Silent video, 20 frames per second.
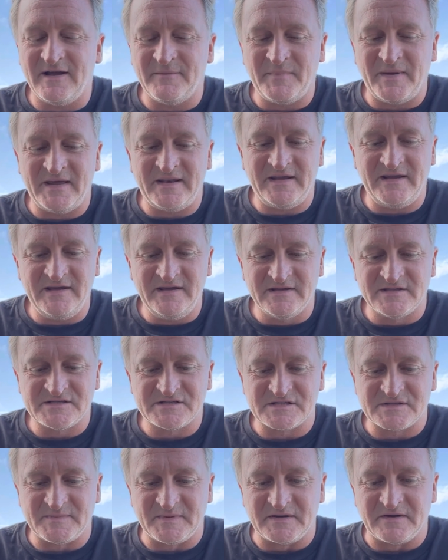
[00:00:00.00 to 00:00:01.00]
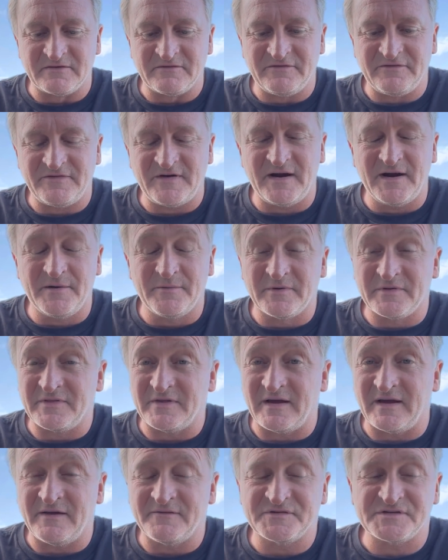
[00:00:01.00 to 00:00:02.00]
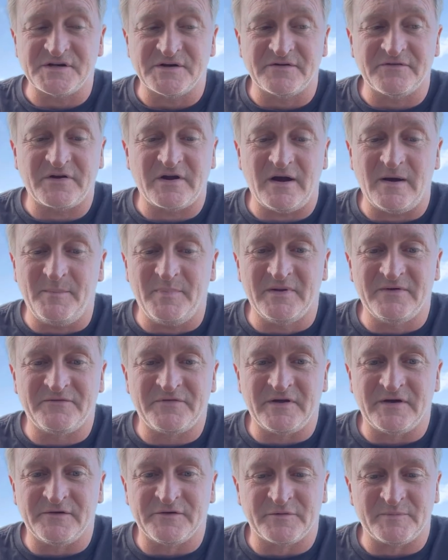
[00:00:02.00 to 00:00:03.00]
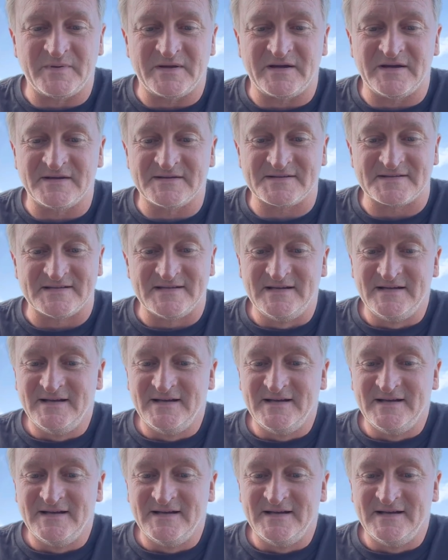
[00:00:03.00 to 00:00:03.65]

man, he has just been on fire with that. I've shared a couple of those because,